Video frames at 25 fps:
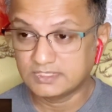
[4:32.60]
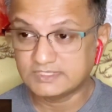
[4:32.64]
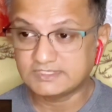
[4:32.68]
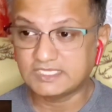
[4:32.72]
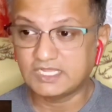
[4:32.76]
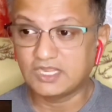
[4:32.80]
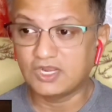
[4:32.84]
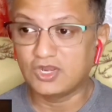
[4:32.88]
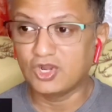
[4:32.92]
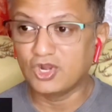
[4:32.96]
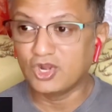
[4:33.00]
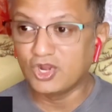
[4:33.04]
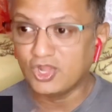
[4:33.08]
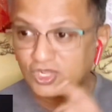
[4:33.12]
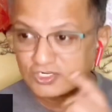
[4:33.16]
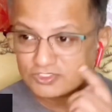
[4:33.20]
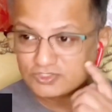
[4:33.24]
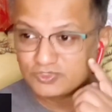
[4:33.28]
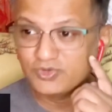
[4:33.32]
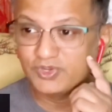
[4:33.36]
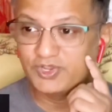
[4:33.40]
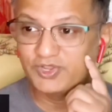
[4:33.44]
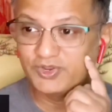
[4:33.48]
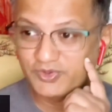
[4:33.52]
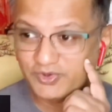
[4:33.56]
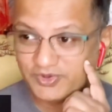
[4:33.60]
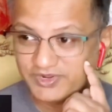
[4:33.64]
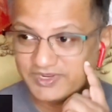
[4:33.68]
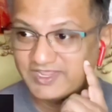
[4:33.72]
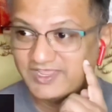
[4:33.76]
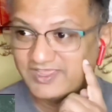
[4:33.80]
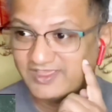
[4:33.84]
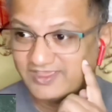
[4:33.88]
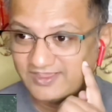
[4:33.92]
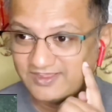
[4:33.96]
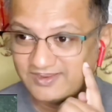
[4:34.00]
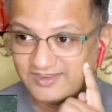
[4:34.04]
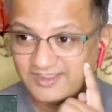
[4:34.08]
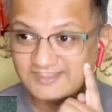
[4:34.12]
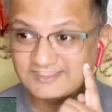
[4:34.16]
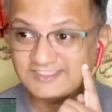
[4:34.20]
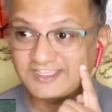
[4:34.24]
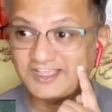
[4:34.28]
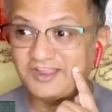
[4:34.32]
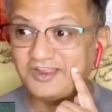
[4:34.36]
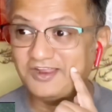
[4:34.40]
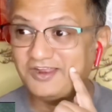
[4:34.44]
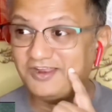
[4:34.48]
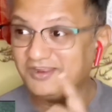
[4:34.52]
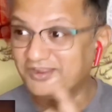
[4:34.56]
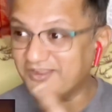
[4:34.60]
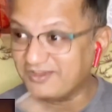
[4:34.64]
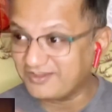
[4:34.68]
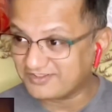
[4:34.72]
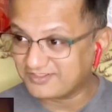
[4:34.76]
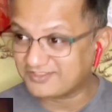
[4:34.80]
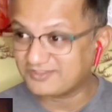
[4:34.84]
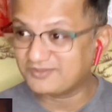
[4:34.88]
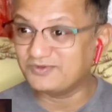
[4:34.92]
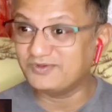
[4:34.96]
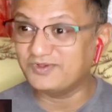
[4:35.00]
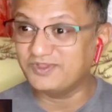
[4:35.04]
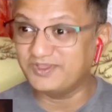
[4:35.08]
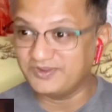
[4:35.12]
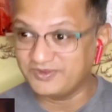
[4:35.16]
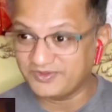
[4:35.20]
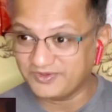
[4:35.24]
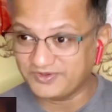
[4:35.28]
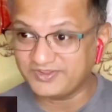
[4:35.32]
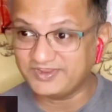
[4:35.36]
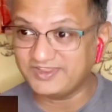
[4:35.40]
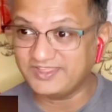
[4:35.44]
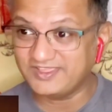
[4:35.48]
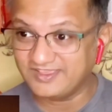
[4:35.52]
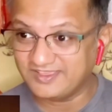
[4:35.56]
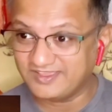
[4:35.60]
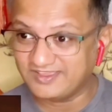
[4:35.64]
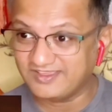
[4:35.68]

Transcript: a lot going on here. There's a lot going on here.